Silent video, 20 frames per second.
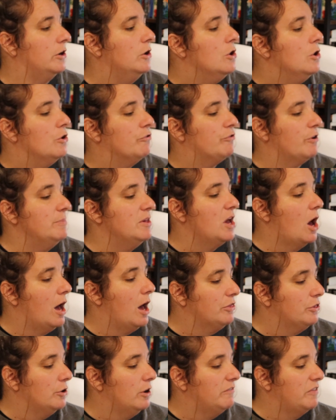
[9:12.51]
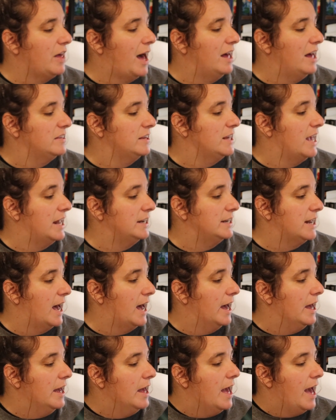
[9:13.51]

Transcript: from the author of The Hacienda.